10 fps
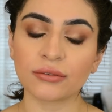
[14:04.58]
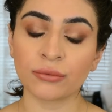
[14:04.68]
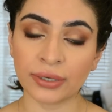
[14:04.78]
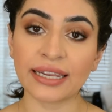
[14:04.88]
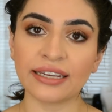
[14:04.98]

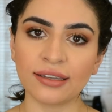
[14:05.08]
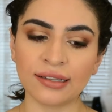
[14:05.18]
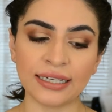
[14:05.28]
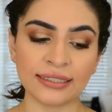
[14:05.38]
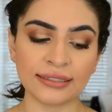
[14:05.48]

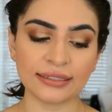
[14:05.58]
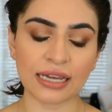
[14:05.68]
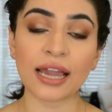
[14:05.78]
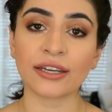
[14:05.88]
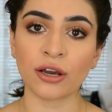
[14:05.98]
ridiculous.
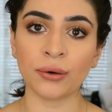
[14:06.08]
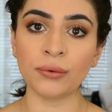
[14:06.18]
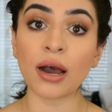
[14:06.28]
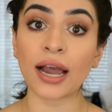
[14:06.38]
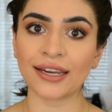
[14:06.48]
I
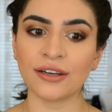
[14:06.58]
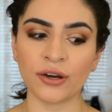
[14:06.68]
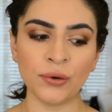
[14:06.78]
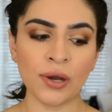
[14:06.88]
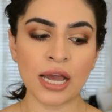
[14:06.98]
know.
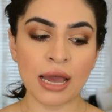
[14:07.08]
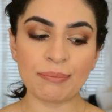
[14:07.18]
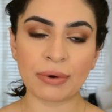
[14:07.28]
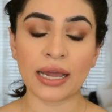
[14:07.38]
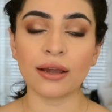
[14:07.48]

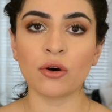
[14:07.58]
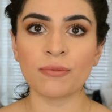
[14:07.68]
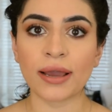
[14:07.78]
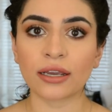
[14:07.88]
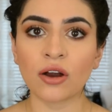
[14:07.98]
But oh
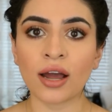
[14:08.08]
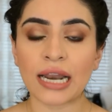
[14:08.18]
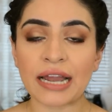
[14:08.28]
my god,